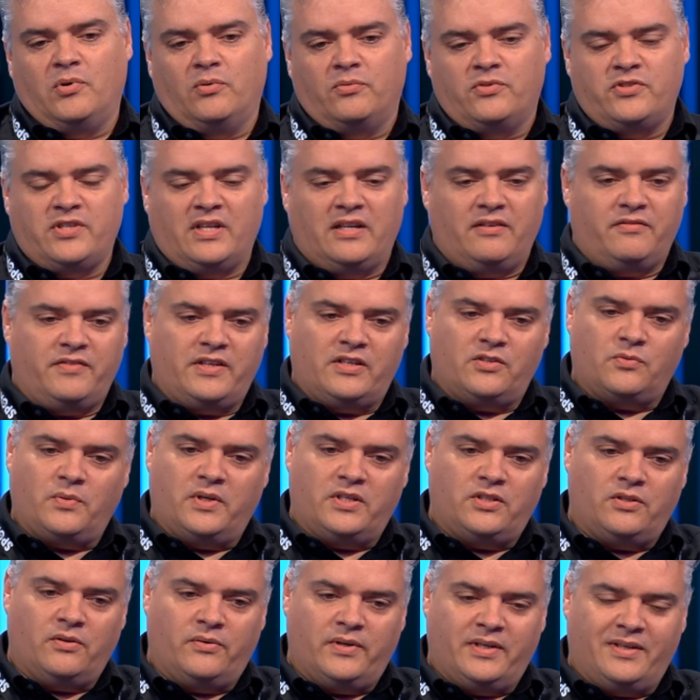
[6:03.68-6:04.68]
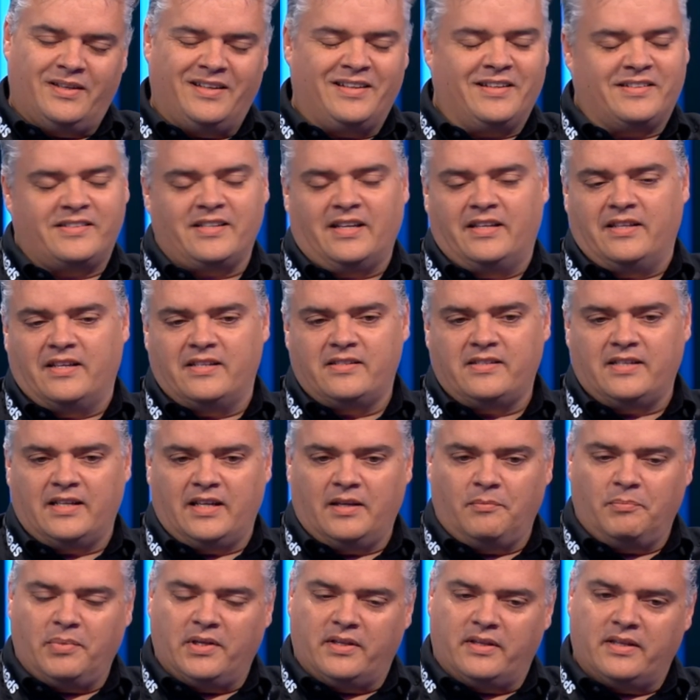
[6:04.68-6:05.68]
silly things we're doing, and I say they're silly,
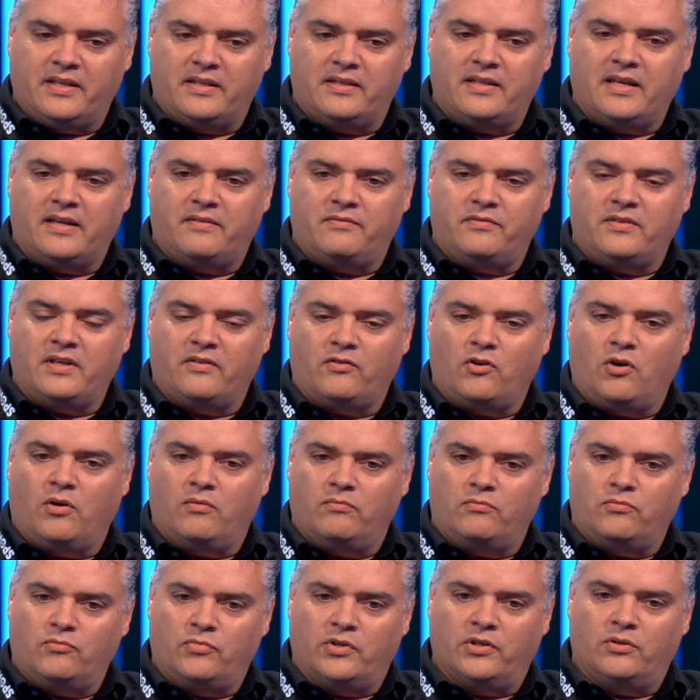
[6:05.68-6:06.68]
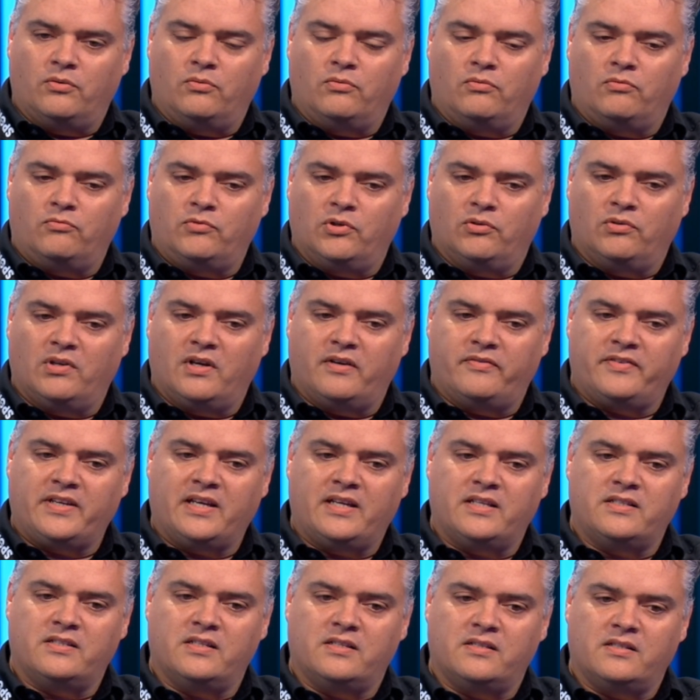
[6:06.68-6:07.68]
but they've got real life
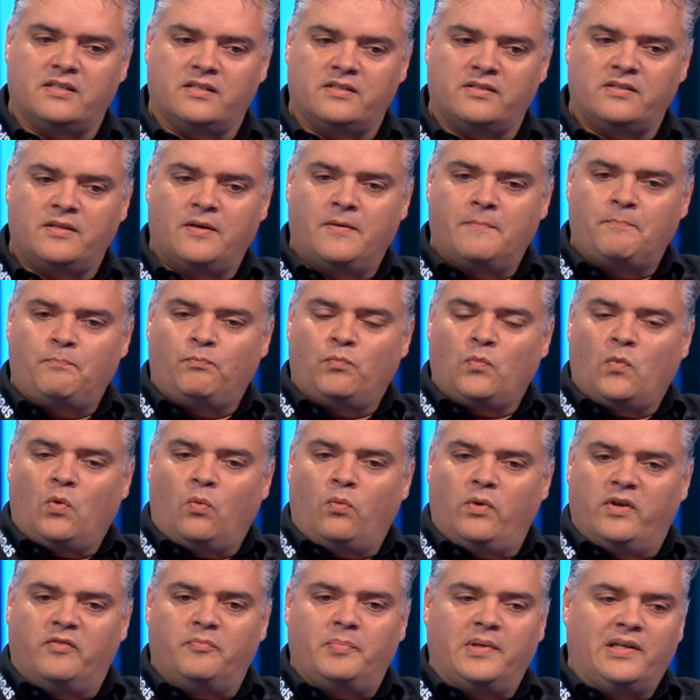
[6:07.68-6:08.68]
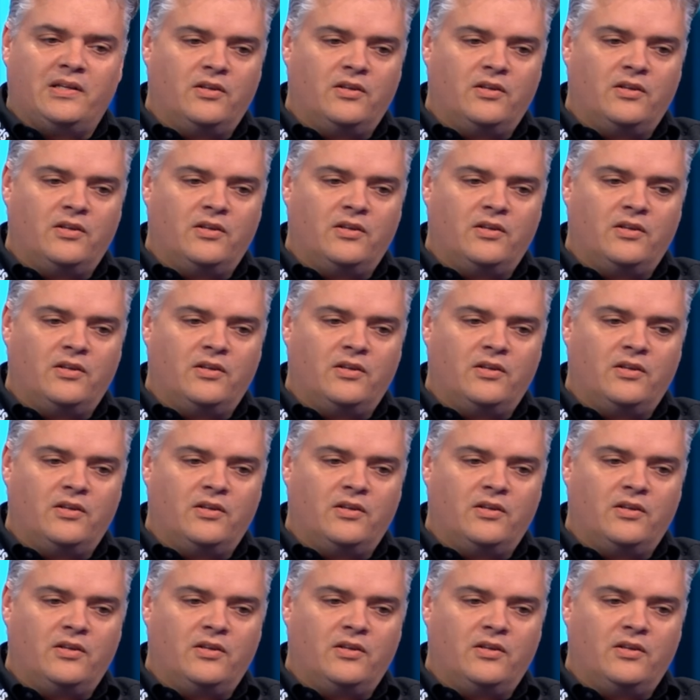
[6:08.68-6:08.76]
cases, is we've been